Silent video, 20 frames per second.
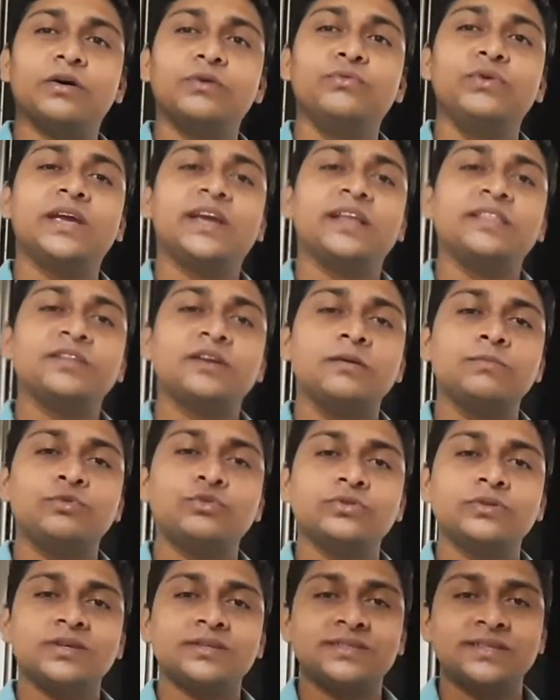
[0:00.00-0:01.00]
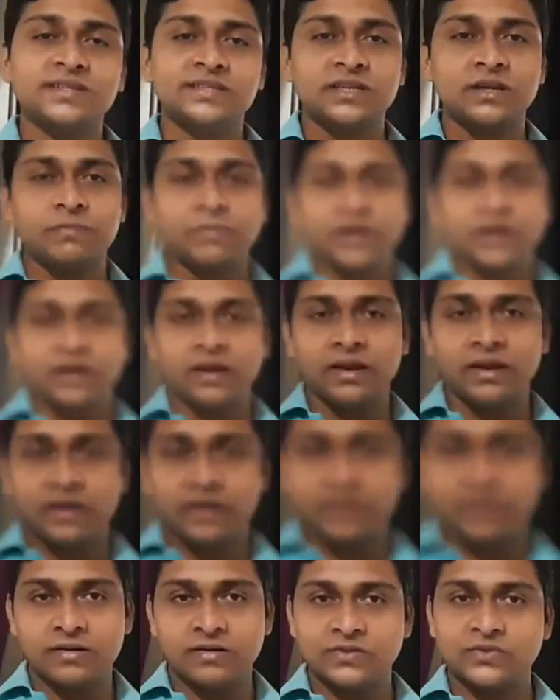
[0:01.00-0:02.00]
we can remove the systematic
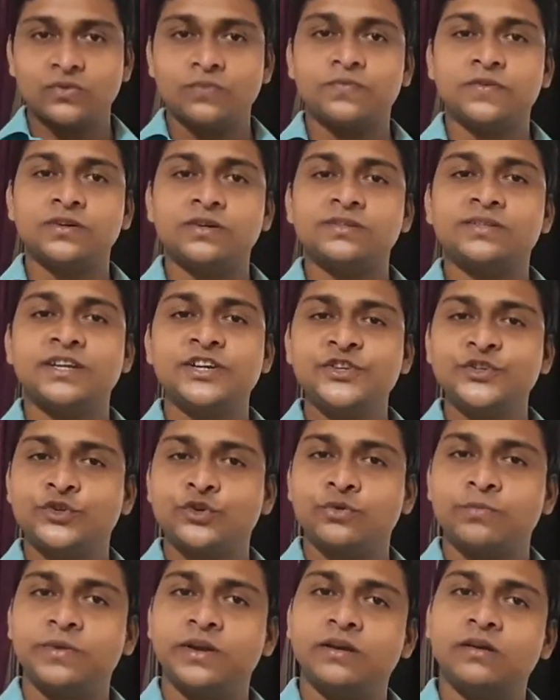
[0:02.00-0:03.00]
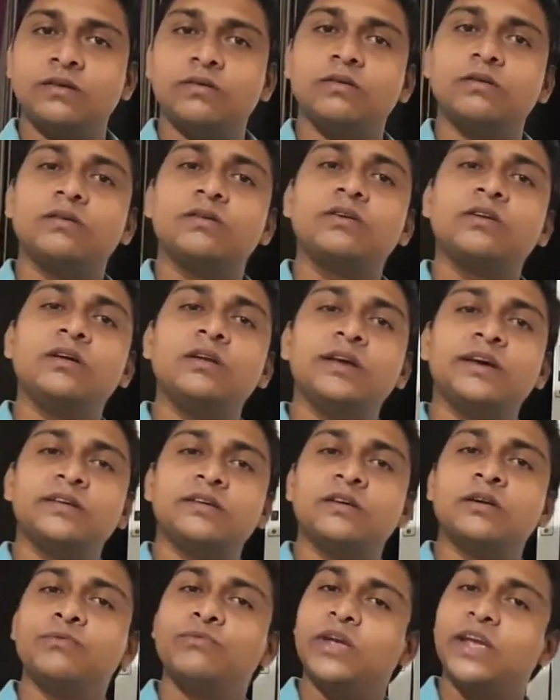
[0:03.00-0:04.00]
error. So first, instrumental
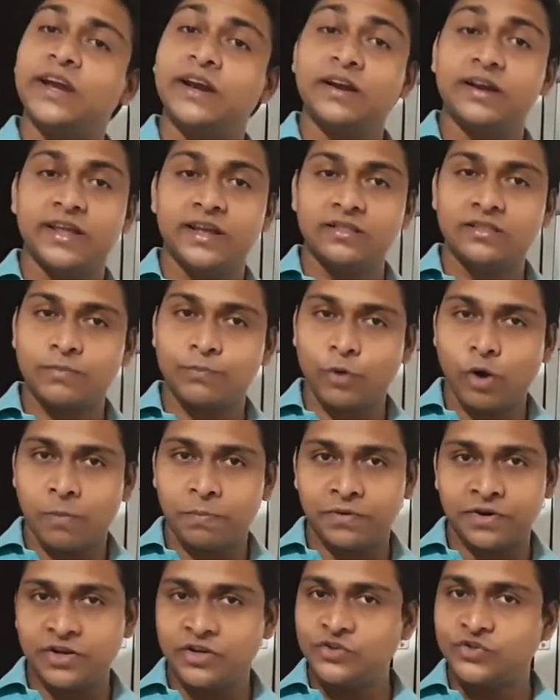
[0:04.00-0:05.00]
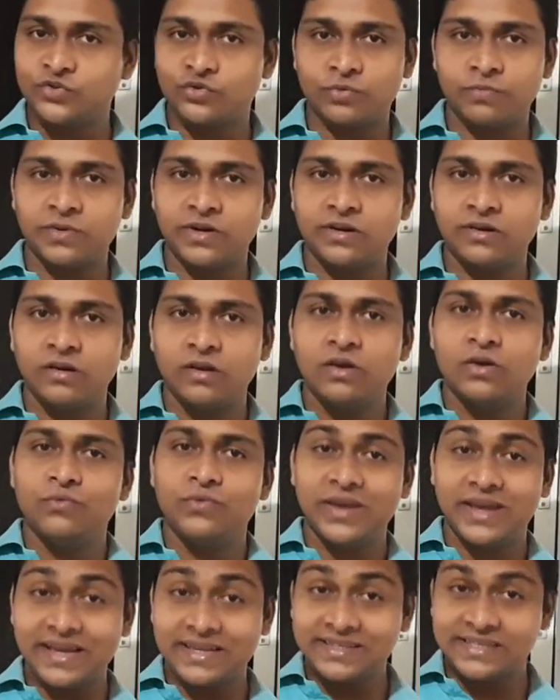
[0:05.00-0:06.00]
error, we can take the proper instrument,
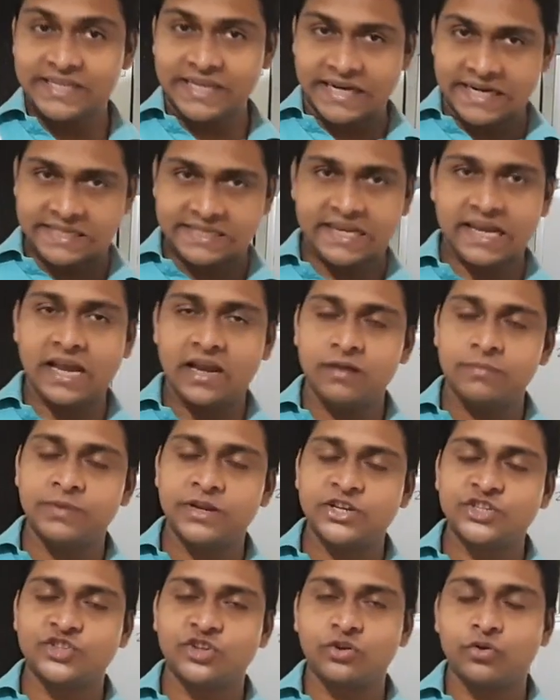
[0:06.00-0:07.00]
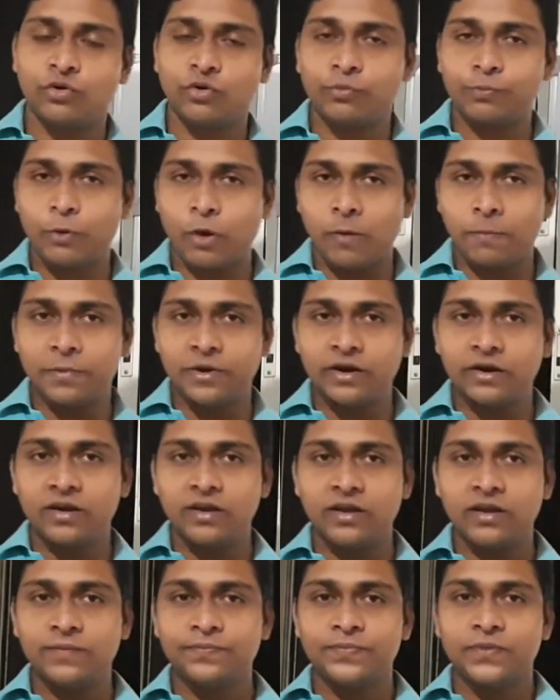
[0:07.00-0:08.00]
we can see its calibration
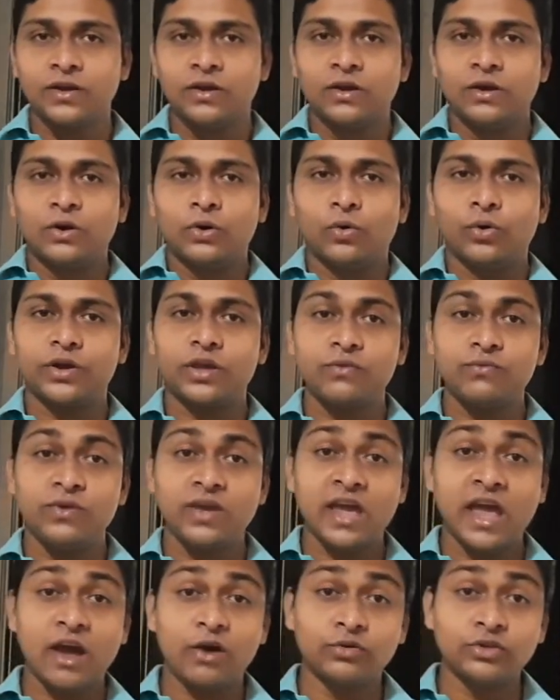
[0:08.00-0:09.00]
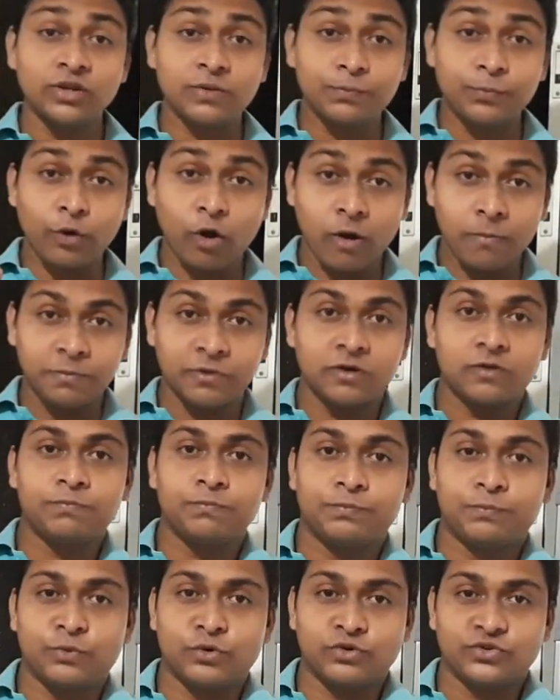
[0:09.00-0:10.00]
properly. Okay, we have the
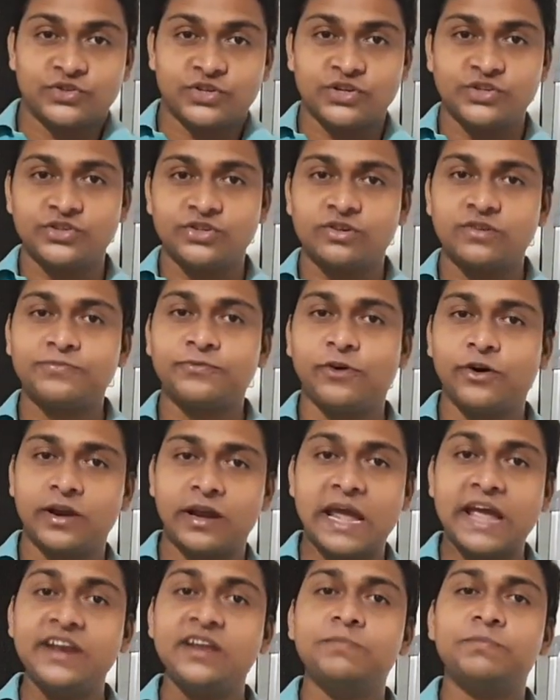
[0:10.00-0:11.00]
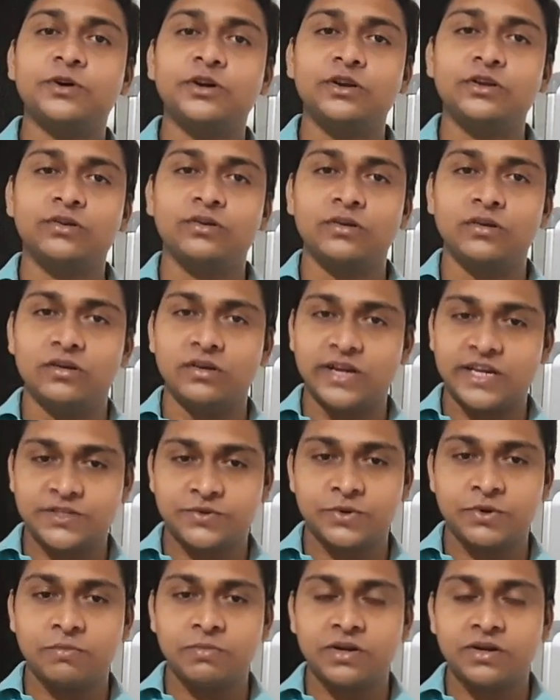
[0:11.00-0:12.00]
proper procedure for any particular
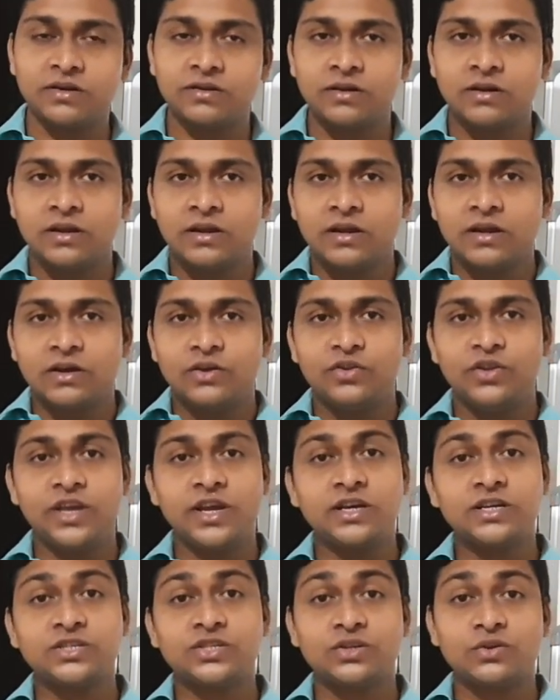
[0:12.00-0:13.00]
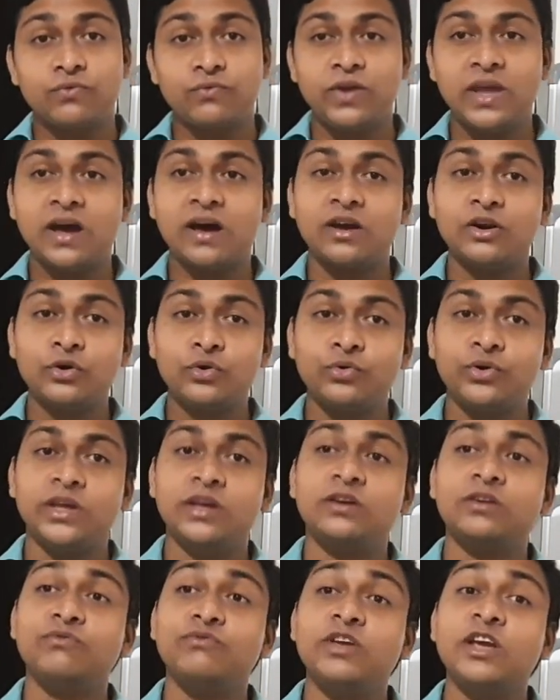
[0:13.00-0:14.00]
experiment. Next, we are
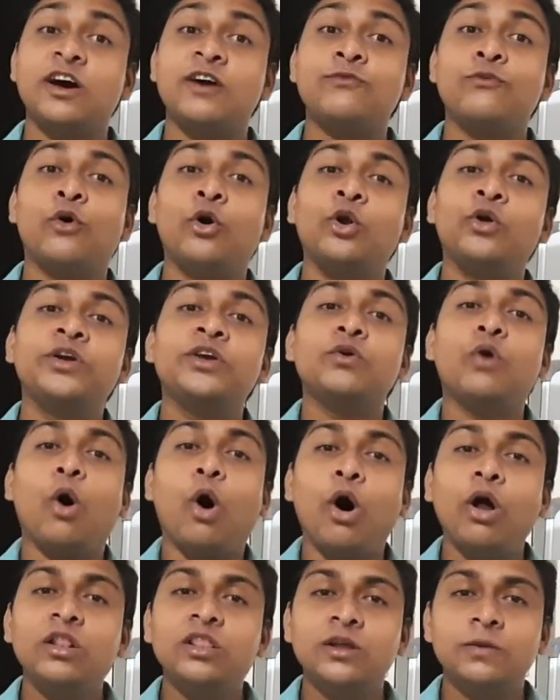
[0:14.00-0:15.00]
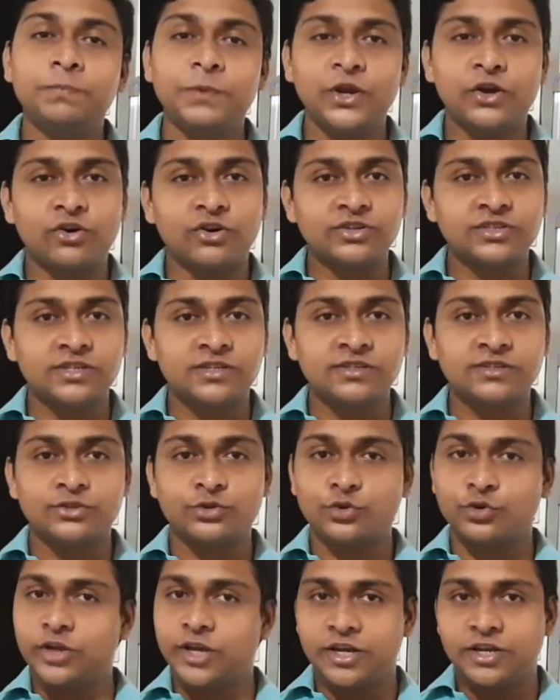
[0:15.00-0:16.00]
following all the
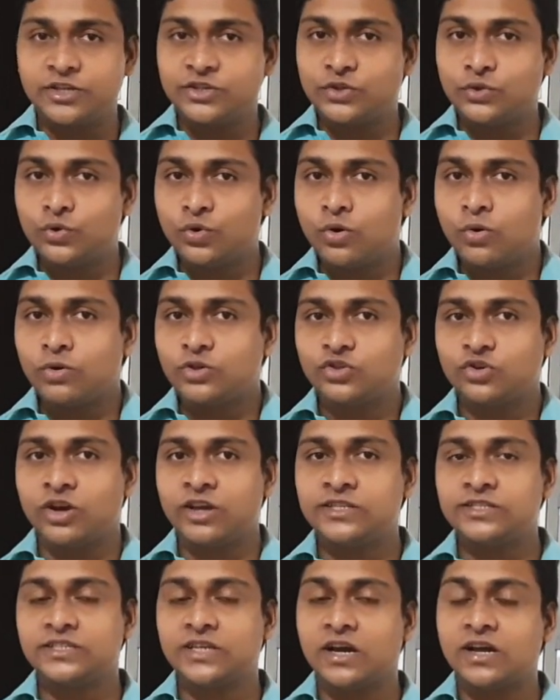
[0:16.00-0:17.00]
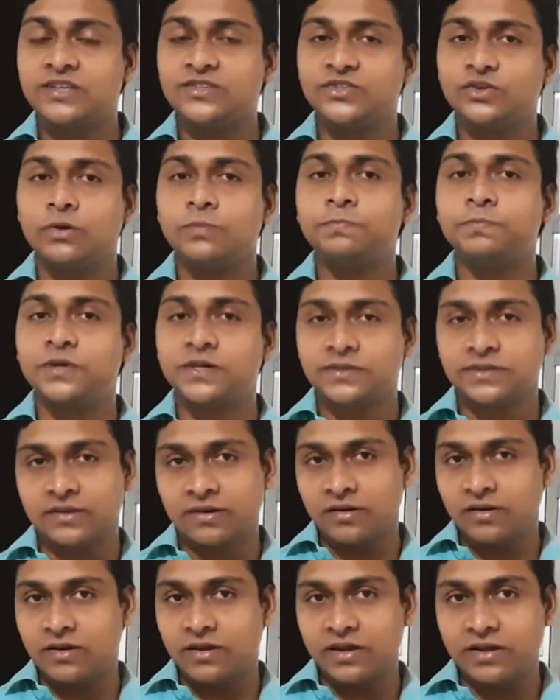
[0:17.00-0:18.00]
precautions, so there is no chance of
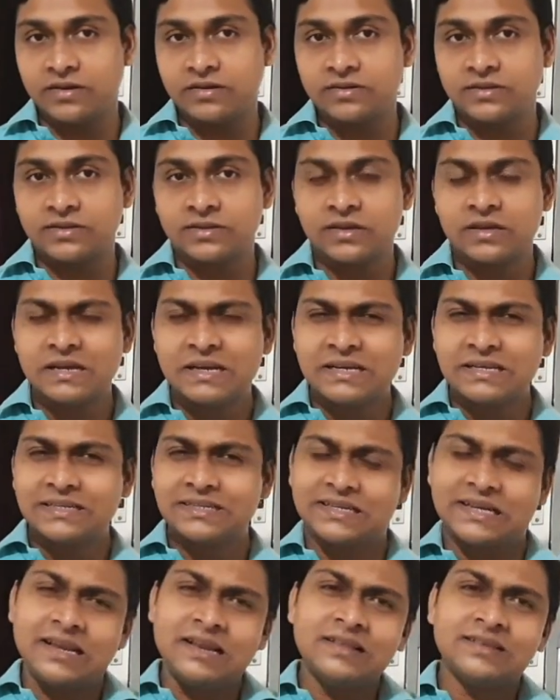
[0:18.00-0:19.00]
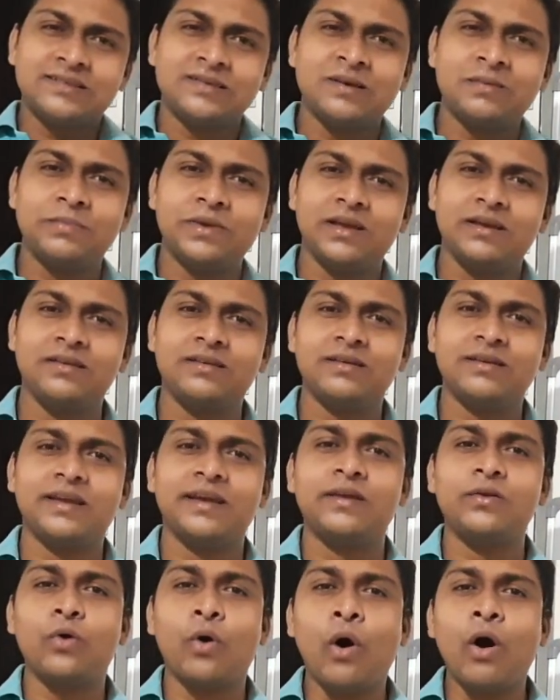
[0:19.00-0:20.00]
personal errors. Still some error
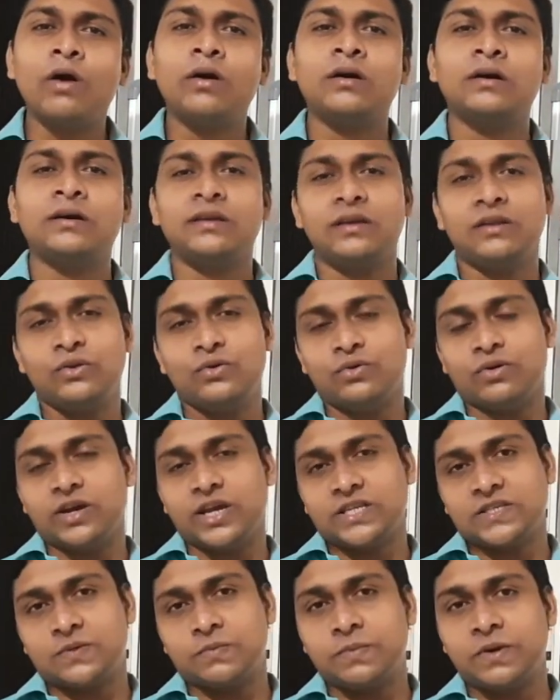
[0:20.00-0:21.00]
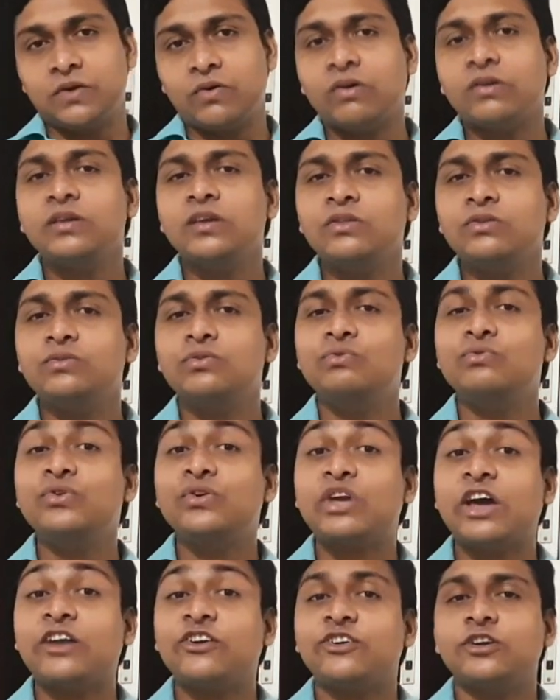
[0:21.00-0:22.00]
can occur in your experiment, or
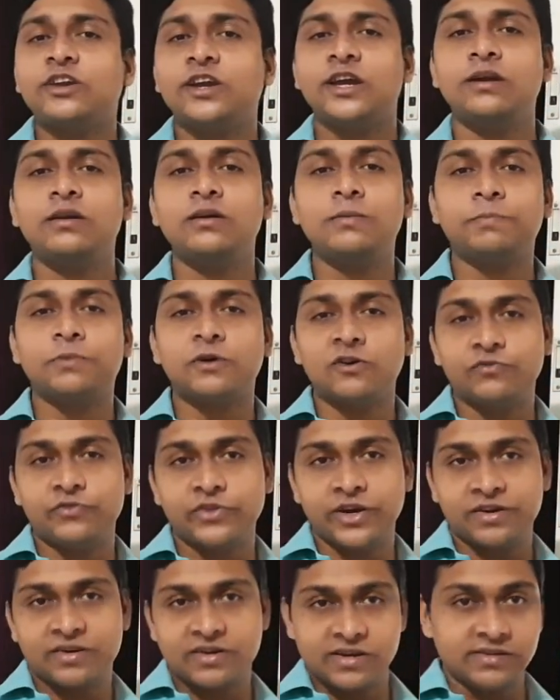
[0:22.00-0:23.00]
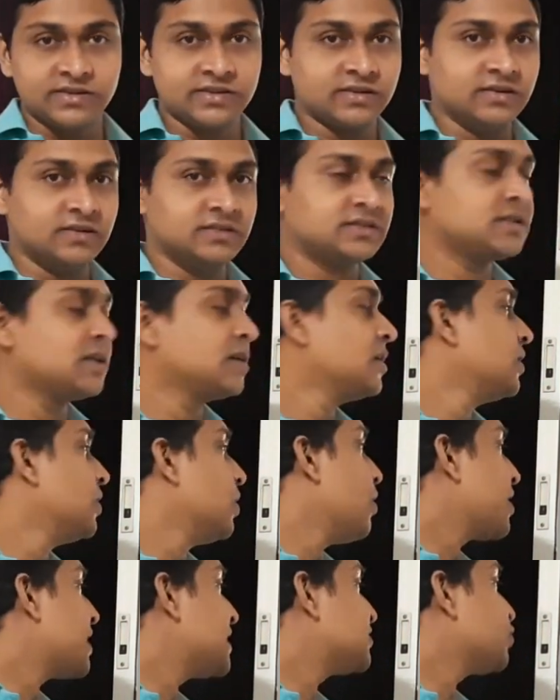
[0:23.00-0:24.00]
you cannot get the perfect results.
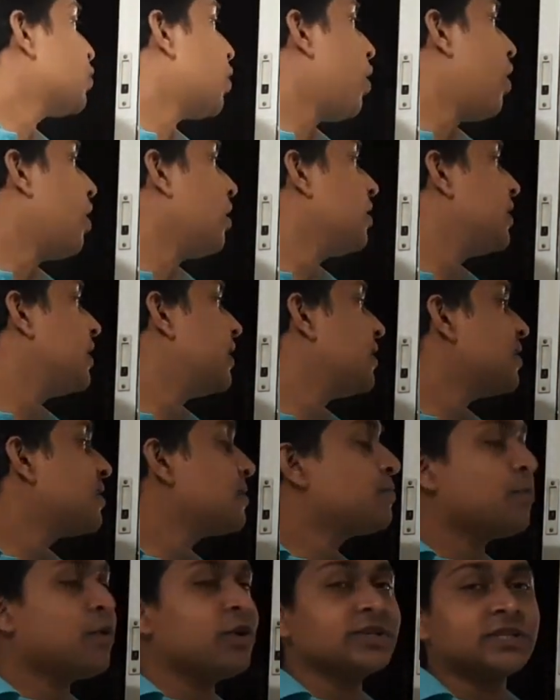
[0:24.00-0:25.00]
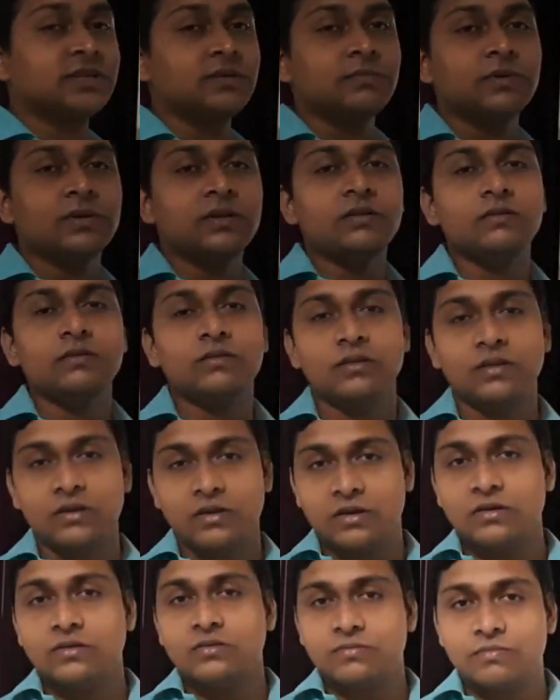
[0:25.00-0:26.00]
Okay, so all that are possible
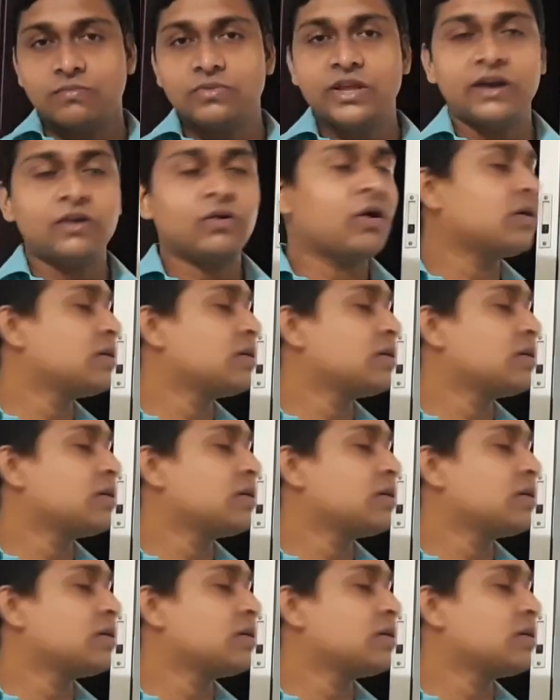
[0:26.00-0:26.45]
that